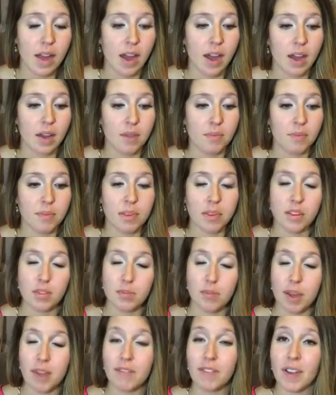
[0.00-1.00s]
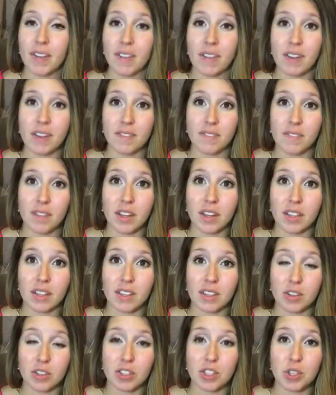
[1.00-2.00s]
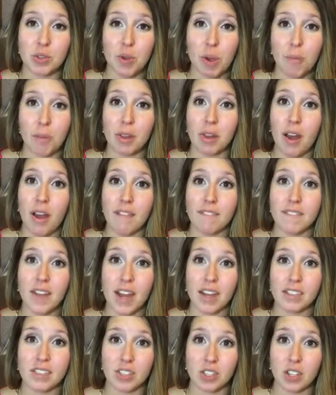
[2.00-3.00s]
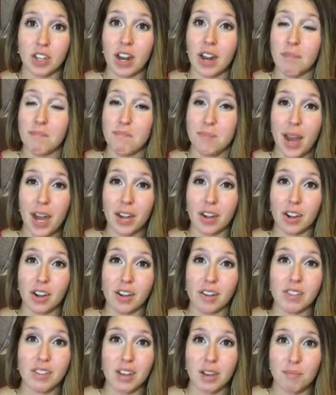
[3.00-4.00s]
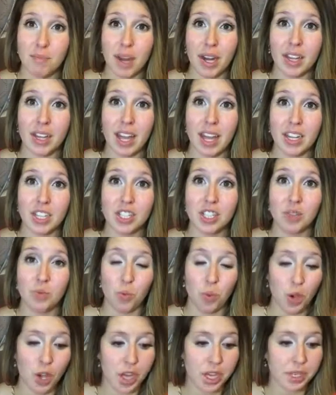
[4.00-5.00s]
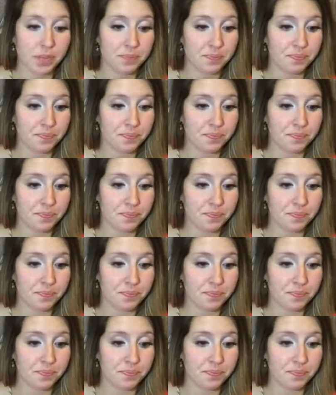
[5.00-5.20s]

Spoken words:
You may find that it clears you up a lot faster and better than a medication would.